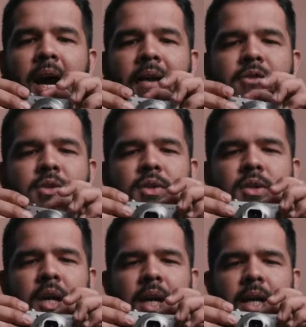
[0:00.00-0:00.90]
I've
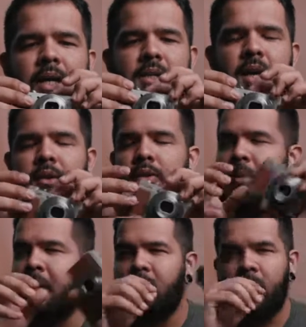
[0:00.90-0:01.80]
tried, I don't
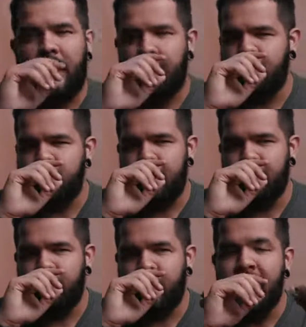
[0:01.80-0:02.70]
remember what camera I tried
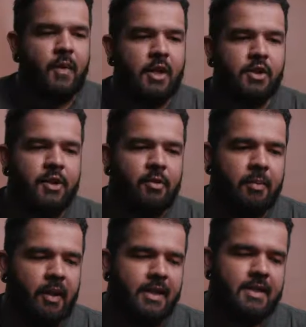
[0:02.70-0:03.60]
before. I tried
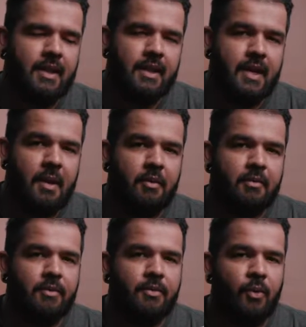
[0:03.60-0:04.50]
replacing this camera
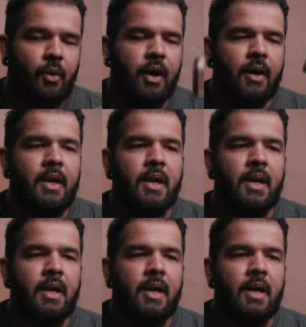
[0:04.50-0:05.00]
before,